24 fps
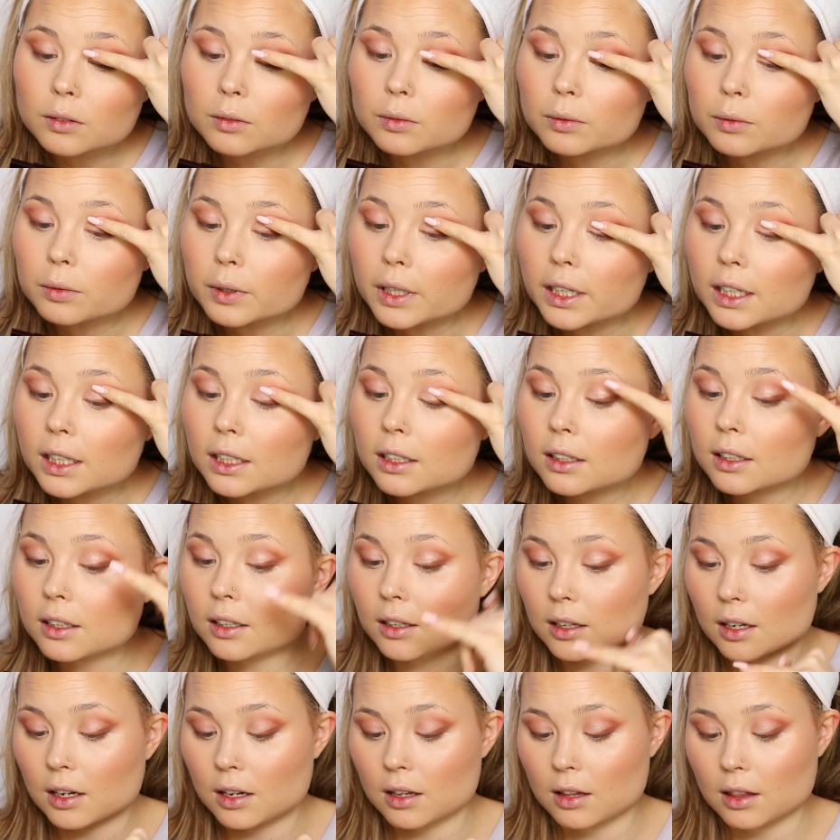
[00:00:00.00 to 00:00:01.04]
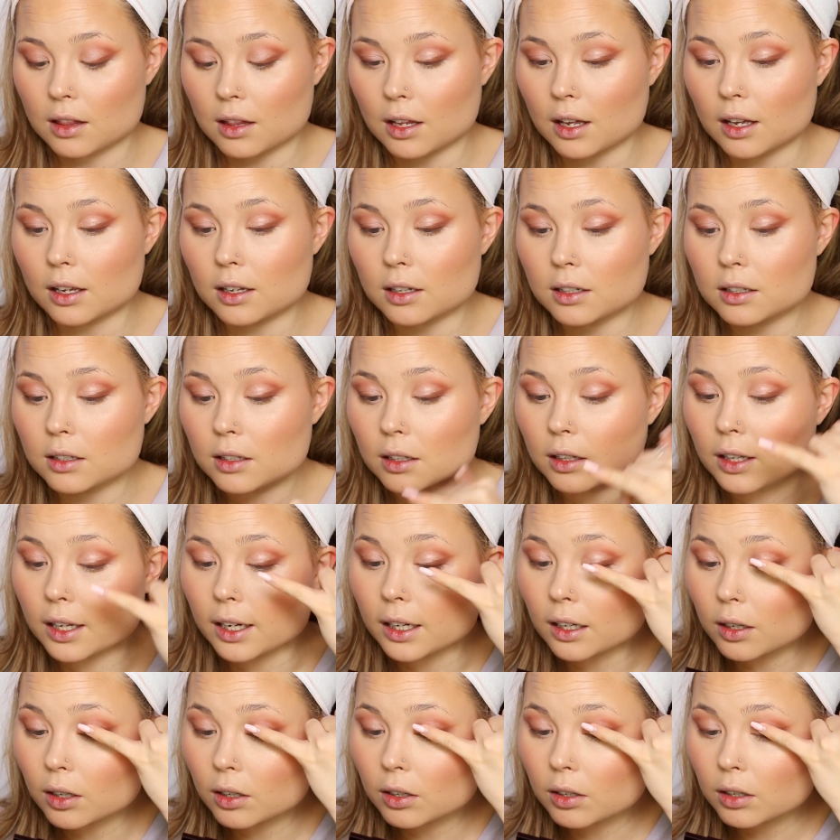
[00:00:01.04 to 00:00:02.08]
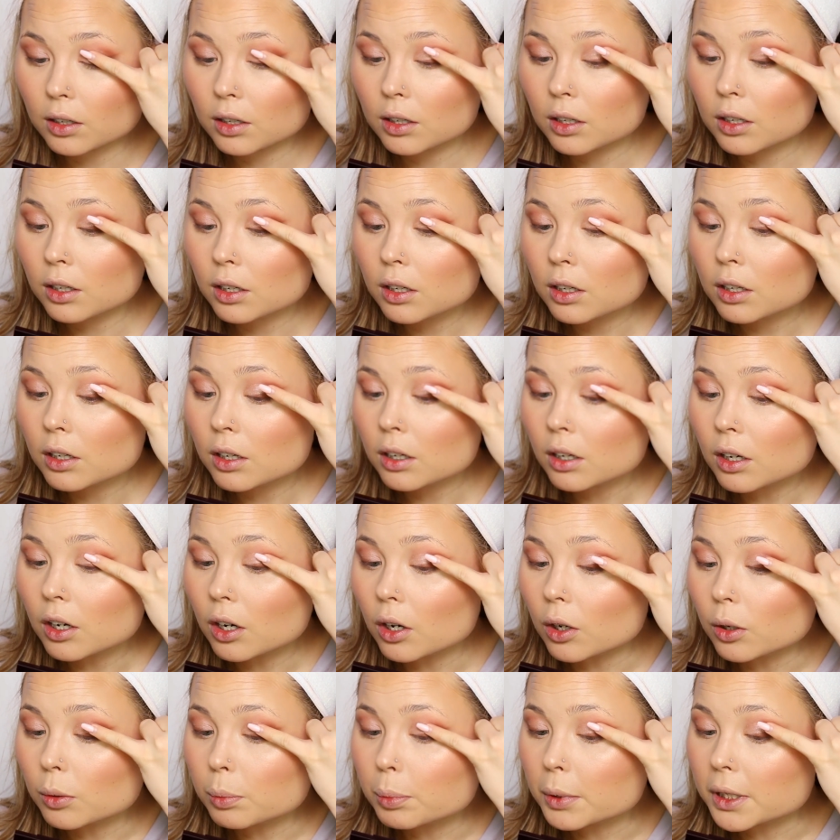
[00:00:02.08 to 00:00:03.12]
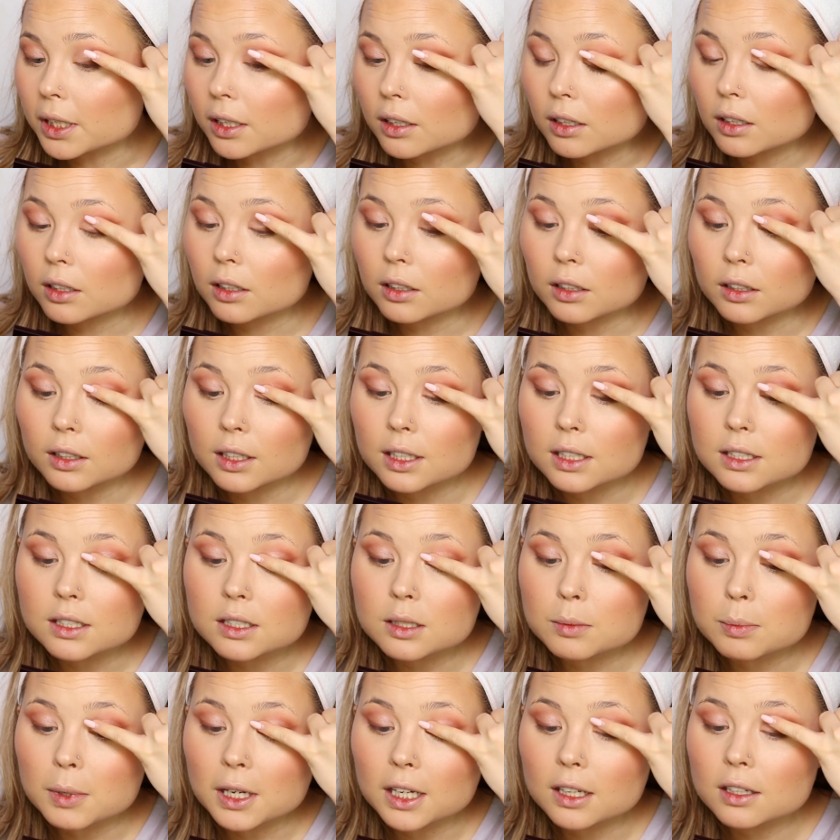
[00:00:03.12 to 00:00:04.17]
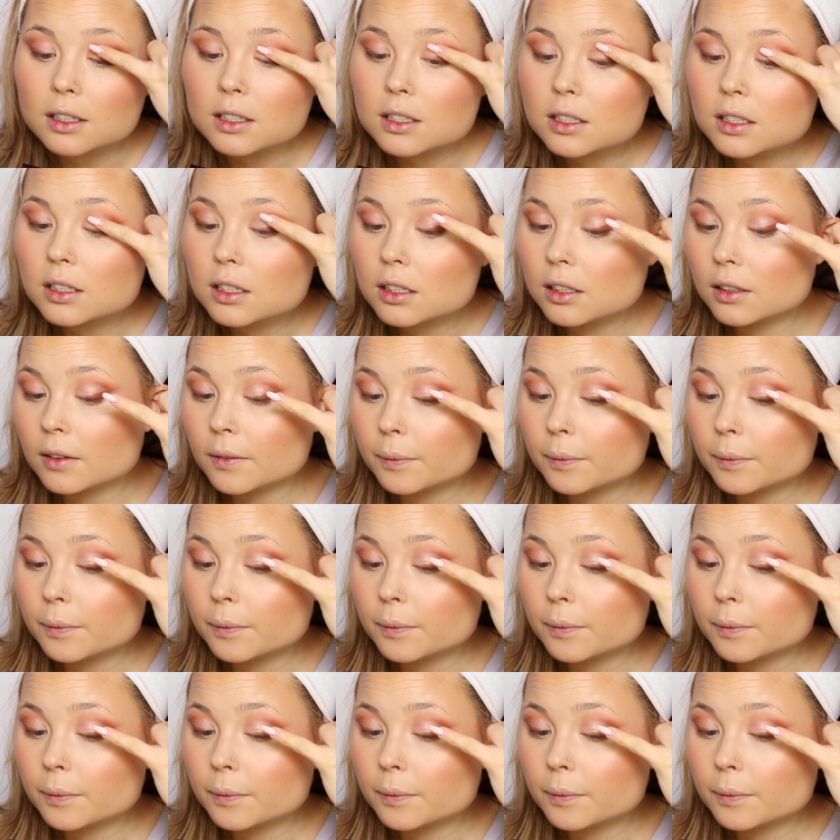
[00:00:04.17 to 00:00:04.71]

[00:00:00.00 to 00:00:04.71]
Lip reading: right in that like open lid space.